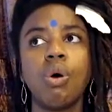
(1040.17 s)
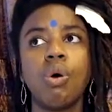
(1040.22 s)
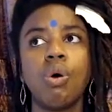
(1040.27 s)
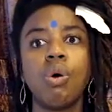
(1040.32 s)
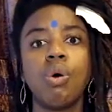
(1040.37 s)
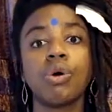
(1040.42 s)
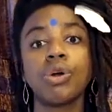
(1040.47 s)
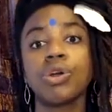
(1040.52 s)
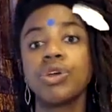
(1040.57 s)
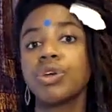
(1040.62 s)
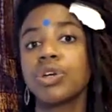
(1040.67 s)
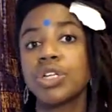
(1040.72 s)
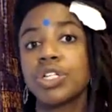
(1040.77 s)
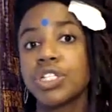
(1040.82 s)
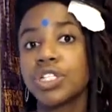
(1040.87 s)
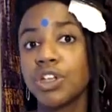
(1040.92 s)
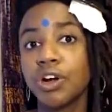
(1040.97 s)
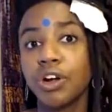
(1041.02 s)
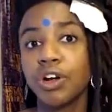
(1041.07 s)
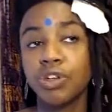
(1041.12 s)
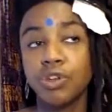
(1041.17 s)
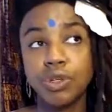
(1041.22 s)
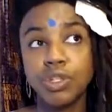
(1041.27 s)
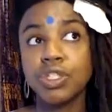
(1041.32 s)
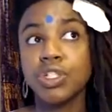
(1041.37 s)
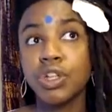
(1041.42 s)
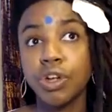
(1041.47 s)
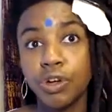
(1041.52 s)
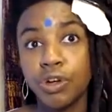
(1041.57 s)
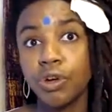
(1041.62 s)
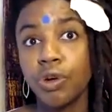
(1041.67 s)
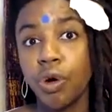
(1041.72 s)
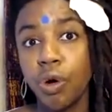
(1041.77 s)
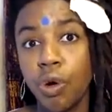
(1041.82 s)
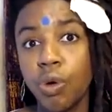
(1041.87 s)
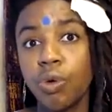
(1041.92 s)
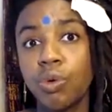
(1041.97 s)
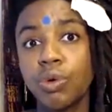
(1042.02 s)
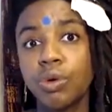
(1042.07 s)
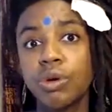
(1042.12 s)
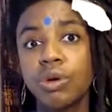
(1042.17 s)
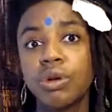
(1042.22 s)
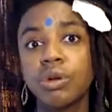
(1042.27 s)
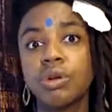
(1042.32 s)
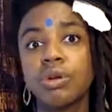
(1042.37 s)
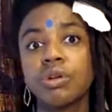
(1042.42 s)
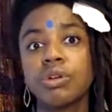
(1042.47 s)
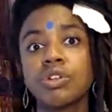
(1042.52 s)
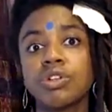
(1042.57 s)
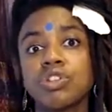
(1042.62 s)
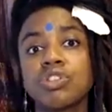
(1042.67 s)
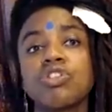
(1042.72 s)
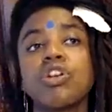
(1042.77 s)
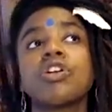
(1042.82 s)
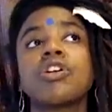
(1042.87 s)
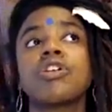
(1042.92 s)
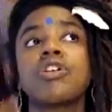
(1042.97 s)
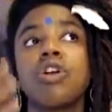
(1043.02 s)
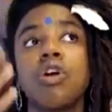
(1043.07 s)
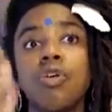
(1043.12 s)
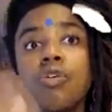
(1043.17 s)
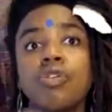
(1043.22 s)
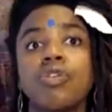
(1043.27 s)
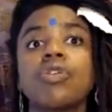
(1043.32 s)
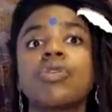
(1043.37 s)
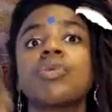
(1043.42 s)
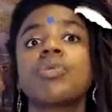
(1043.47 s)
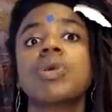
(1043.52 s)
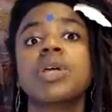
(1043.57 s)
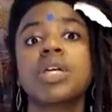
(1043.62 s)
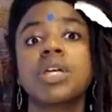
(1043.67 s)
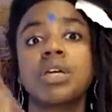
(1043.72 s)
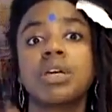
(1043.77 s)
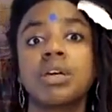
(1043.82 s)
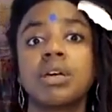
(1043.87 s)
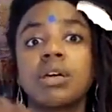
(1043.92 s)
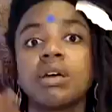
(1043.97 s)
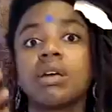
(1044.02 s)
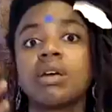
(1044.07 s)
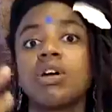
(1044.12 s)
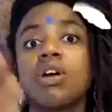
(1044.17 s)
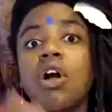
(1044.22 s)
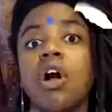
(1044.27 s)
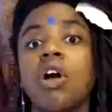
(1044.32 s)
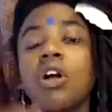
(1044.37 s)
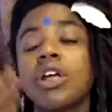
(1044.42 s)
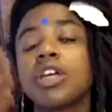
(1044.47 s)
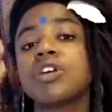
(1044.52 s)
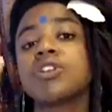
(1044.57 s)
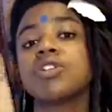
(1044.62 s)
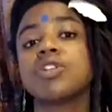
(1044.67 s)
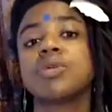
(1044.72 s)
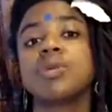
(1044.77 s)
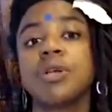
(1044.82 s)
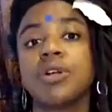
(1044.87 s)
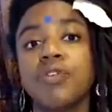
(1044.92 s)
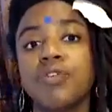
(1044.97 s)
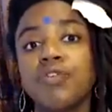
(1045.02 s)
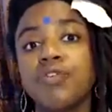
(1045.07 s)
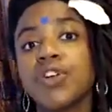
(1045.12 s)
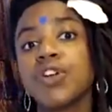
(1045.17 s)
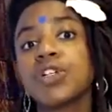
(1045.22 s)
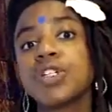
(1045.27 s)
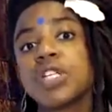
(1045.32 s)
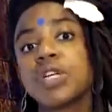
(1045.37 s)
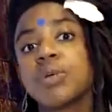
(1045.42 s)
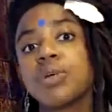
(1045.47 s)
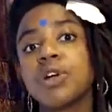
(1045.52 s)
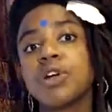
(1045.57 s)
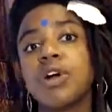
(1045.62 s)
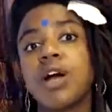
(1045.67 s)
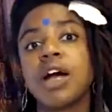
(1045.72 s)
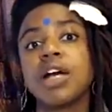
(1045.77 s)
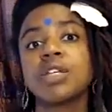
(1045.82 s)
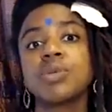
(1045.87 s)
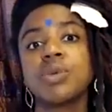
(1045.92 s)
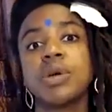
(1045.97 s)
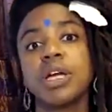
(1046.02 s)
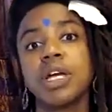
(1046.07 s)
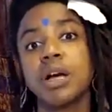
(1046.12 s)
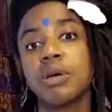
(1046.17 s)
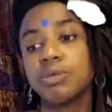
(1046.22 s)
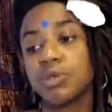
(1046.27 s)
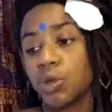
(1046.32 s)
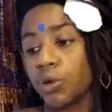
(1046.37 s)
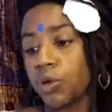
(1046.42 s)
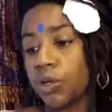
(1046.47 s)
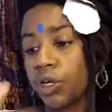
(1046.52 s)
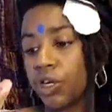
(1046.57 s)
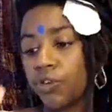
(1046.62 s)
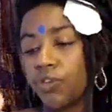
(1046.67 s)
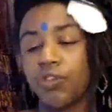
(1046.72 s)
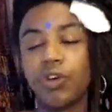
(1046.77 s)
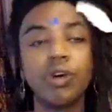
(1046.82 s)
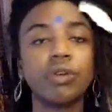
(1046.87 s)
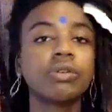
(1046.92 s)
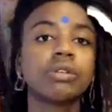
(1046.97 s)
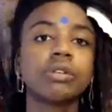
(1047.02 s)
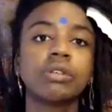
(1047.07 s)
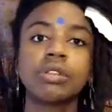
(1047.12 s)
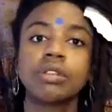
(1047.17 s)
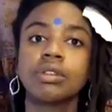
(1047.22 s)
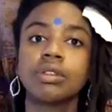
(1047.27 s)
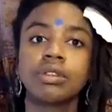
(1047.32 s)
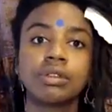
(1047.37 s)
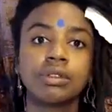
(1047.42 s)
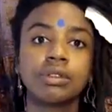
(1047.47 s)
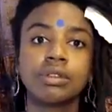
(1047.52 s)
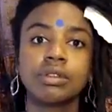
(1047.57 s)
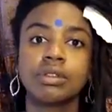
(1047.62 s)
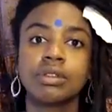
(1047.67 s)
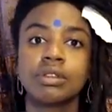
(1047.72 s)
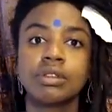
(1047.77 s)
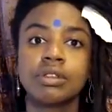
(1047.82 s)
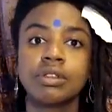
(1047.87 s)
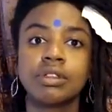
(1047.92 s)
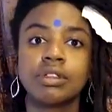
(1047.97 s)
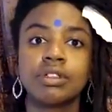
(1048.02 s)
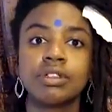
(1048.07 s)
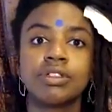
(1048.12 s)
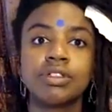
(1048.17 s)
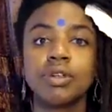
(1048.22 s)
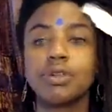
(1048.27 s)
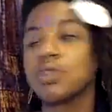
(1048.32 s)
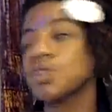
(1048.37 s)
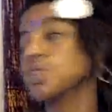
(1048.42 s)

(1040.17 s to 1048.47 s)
Or you can start your own, start over the week, calling your spirit. First thing when your eyes wake up, don't look at your phone. Don't